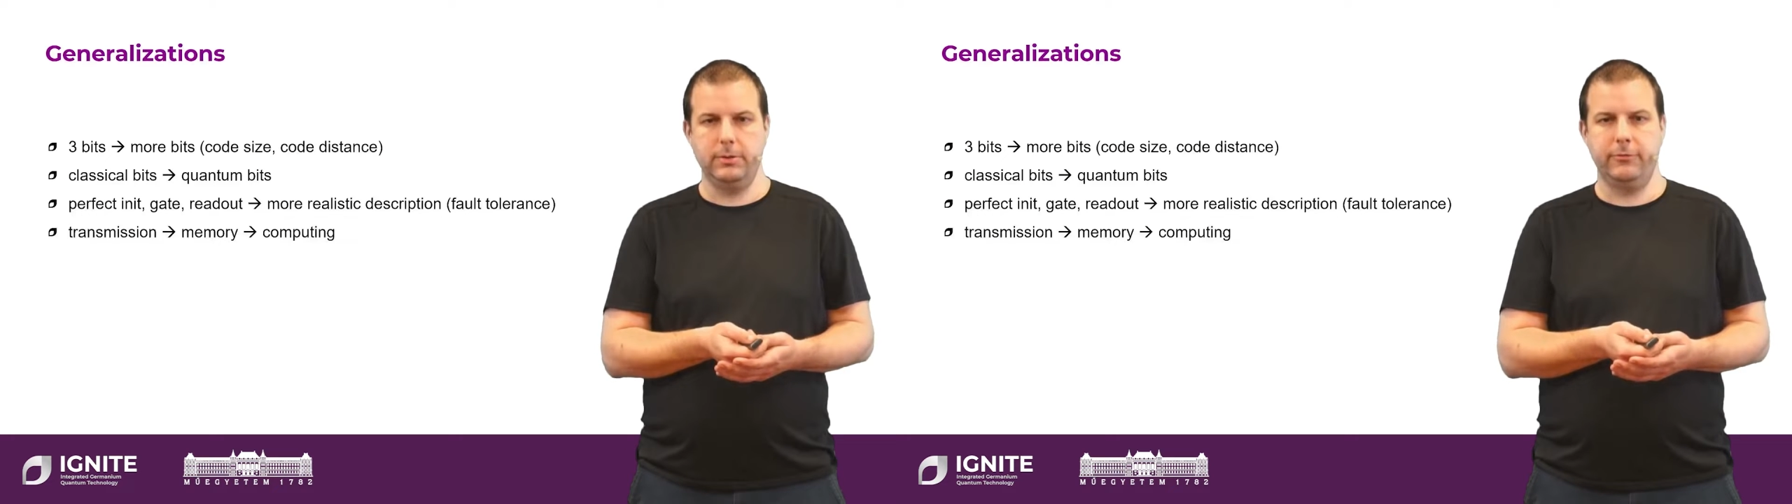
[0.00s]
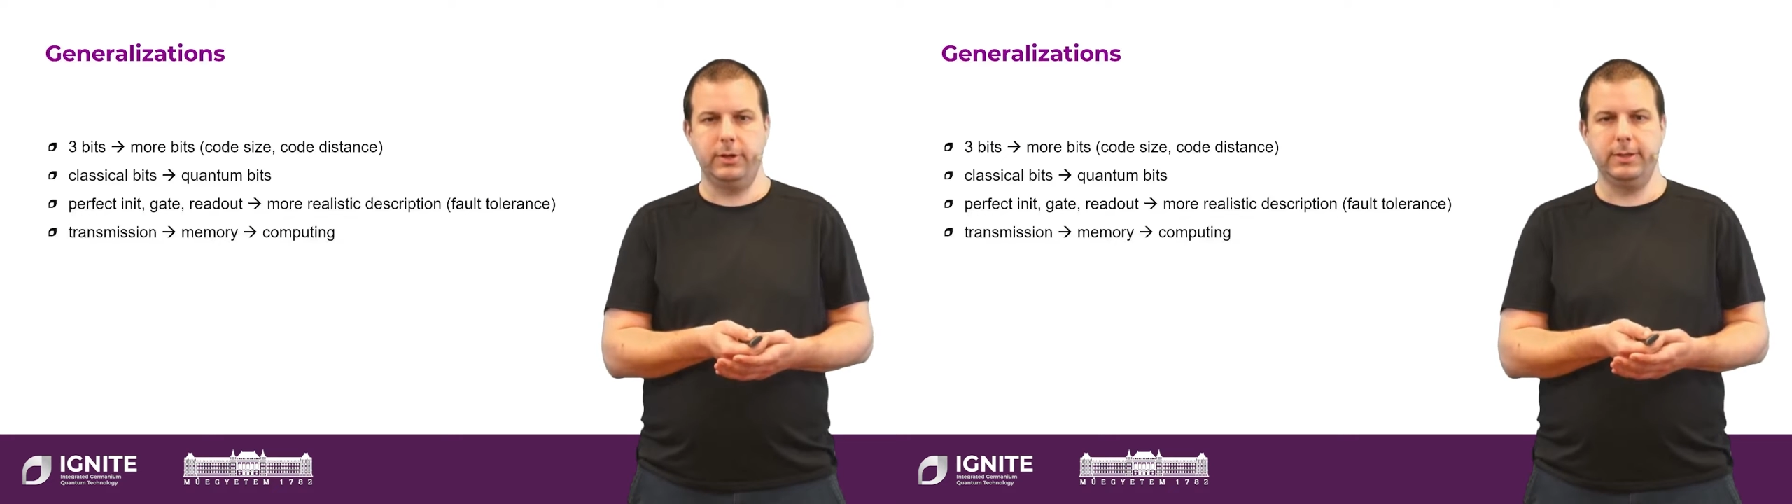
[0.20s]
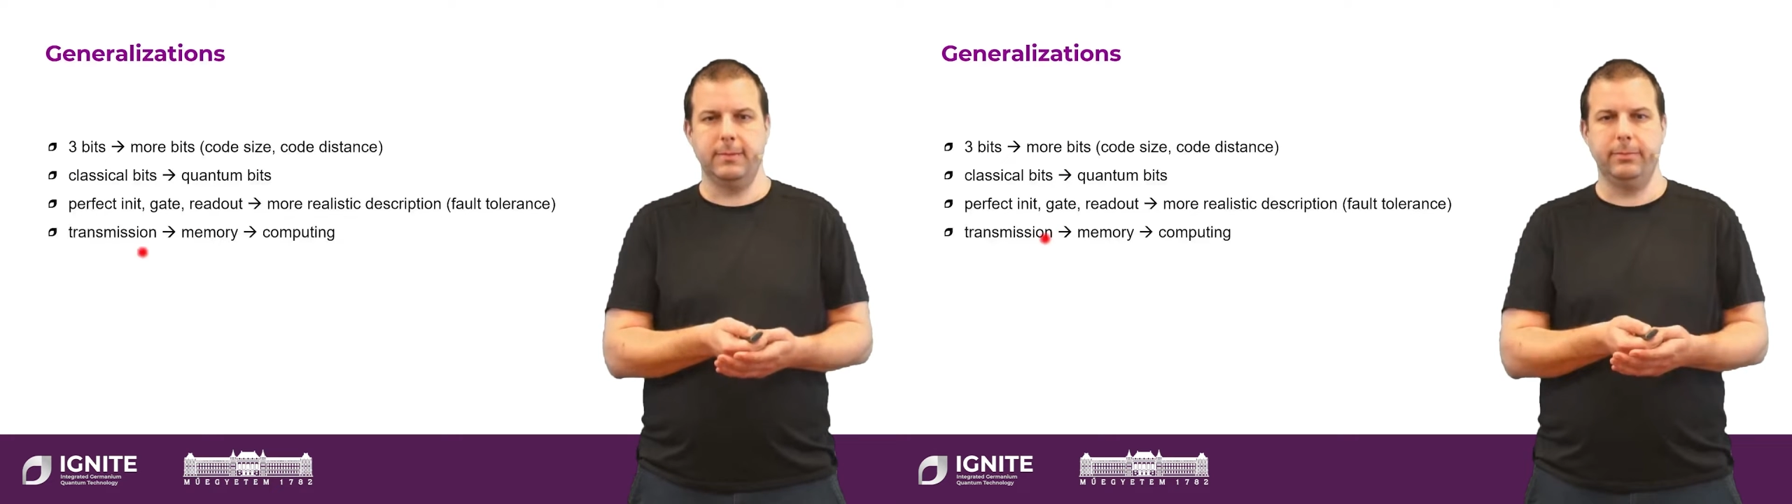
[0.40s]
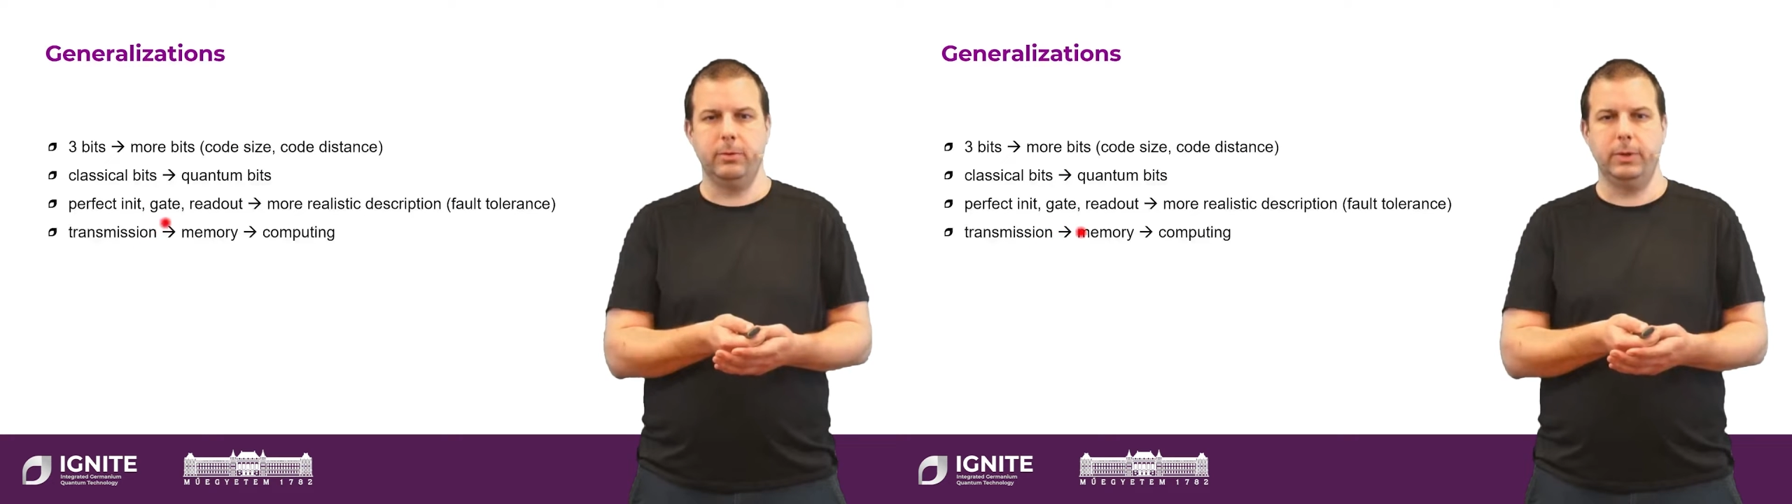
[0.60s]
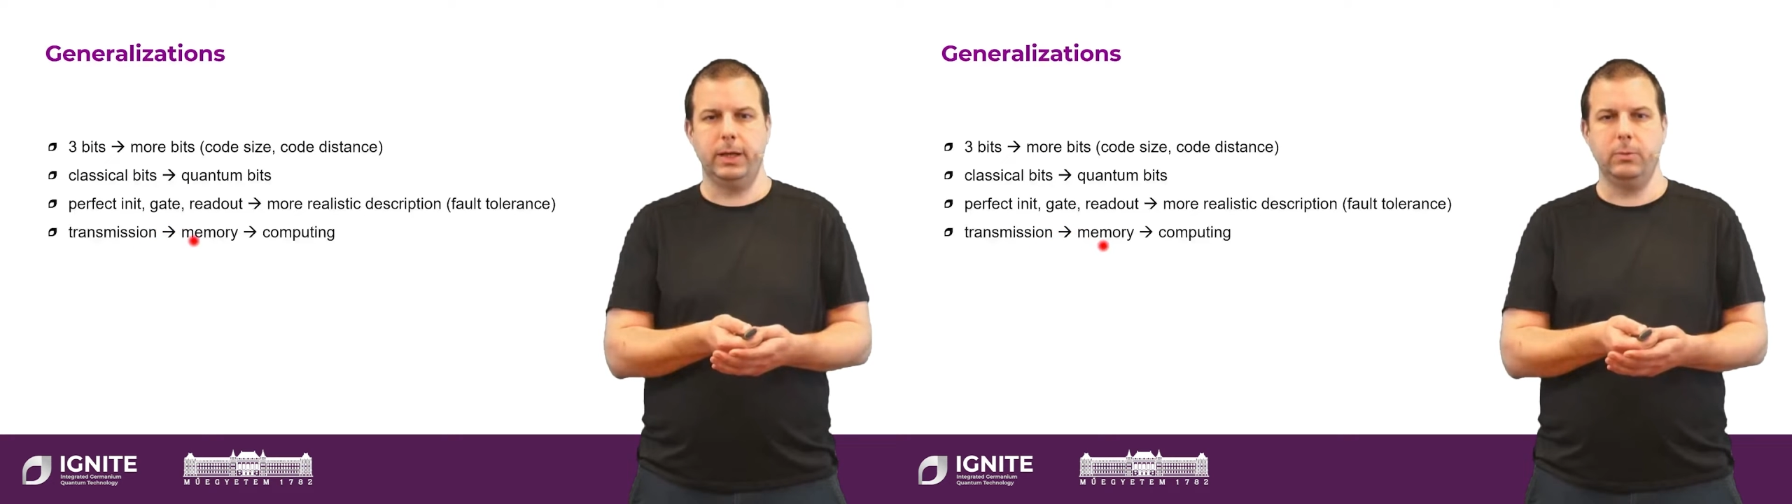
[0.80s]
For example,
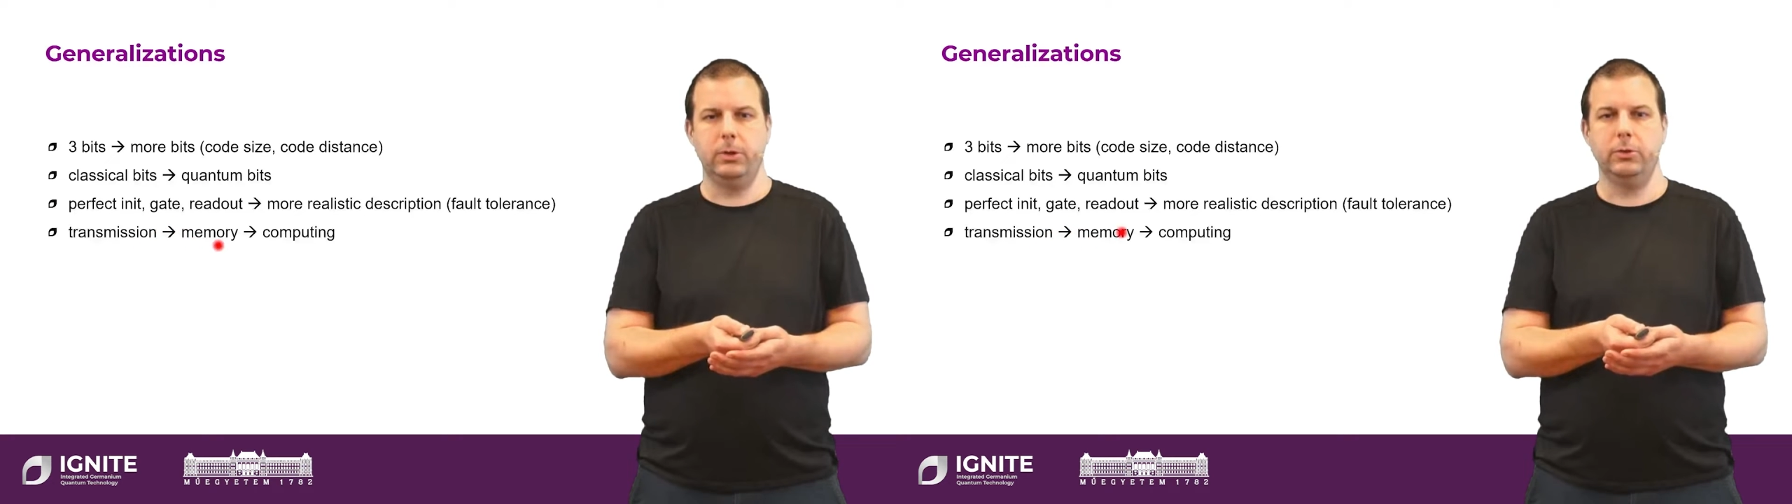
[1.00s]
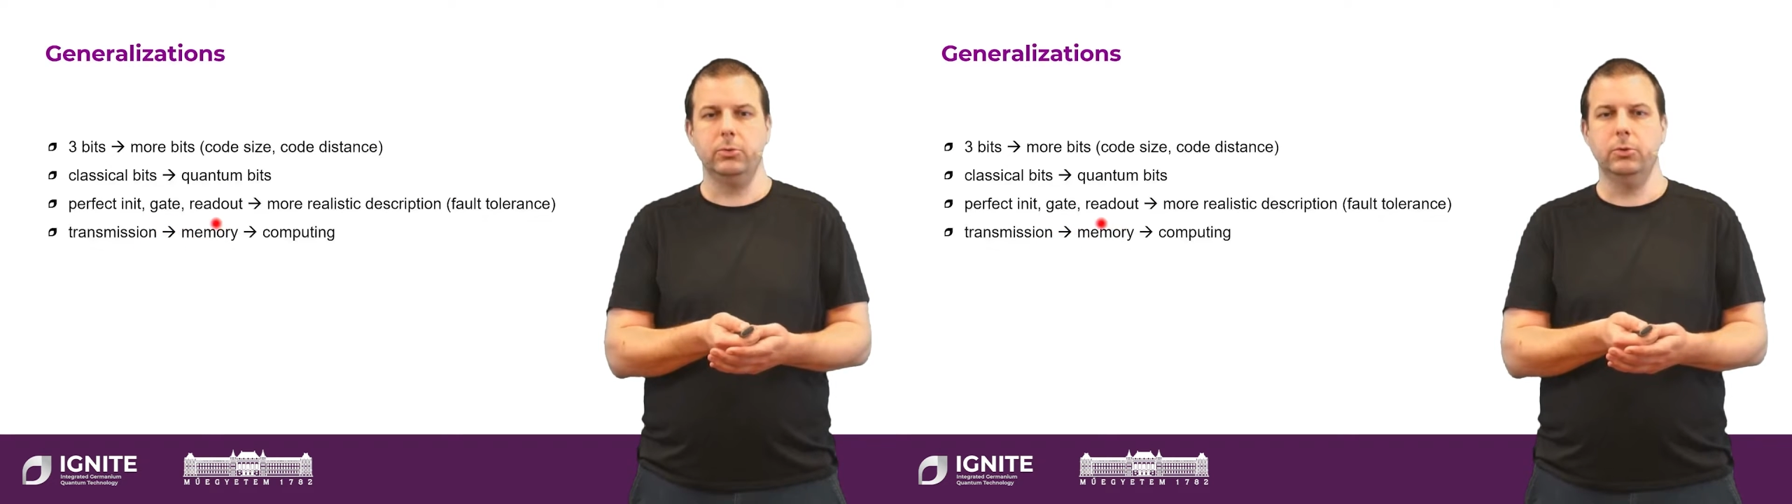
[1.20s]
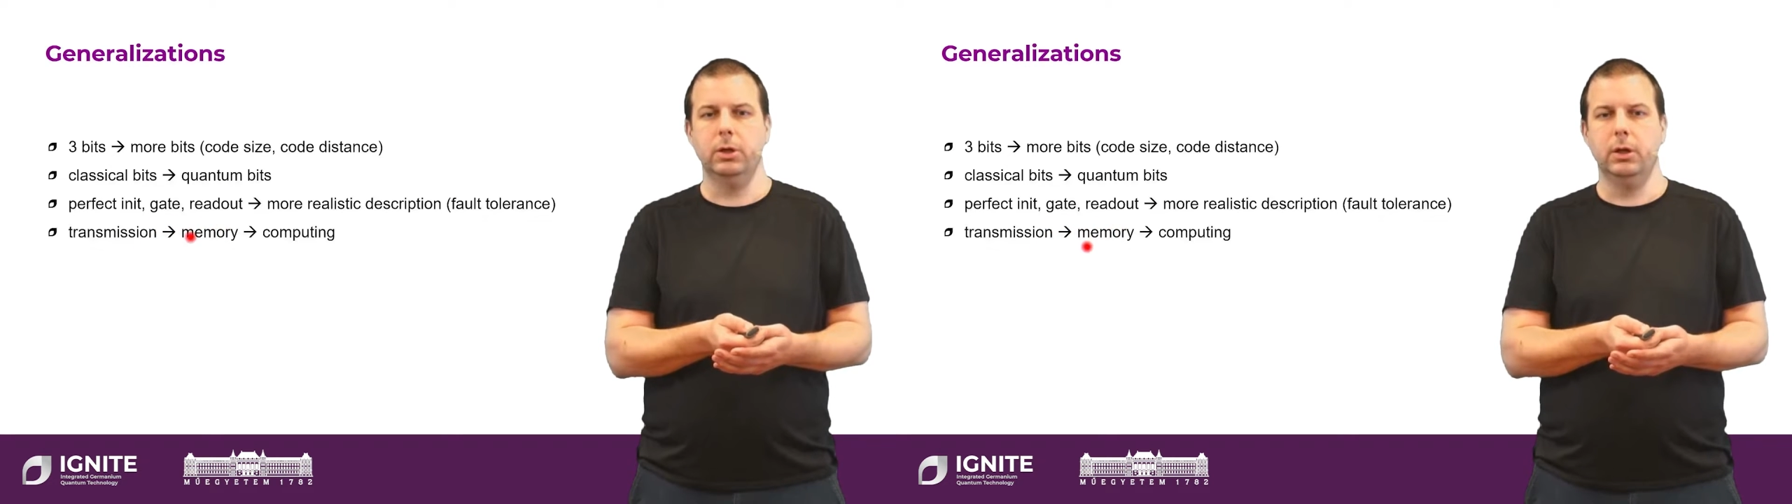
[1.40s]
when I want to